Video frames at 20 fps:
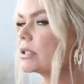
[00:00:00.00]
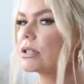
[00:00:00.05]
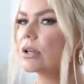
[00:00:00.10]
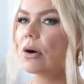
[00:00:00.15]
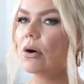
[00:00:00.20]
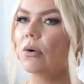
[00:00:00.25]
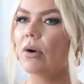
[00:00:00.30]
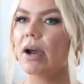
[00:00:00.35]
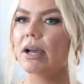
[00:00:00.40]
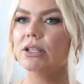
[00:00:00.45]

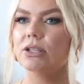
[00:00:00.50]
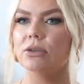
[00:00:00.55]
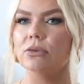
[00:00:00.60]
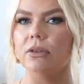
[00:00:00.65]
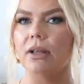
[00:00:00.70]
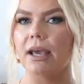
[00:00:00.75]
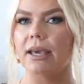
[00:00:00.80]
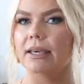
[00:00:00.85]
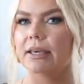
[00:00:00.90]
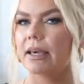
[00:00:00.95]
So I do
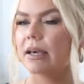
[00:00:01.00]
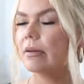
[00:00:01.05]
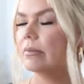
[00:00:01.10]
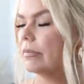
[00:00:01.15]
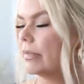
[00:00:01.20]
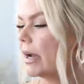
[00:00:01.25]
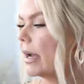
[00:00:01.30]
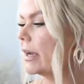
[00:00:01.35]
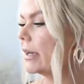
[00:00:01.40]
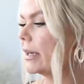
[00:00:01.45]
like
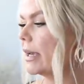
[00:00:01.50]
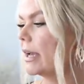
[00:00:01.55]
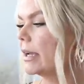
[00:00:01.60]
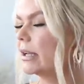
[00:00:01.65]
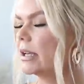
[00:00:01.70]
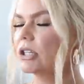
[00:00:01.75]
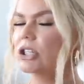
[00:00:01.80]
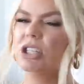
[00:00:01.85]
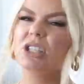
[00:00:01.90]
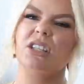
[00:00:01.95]
it, but
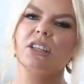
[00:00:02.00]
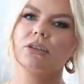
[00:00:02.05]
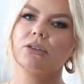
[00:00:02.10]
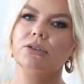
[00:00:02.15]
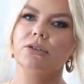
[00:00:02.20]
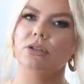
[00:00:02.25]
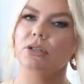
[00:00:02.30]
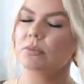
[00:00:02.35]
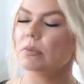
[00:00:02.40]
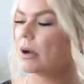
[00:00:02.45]
again, it's just a
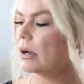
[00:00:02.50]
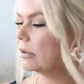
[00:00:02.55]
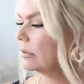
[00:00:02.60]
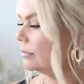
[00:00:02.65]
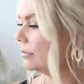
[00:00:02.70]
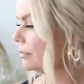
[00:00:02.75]
little too small.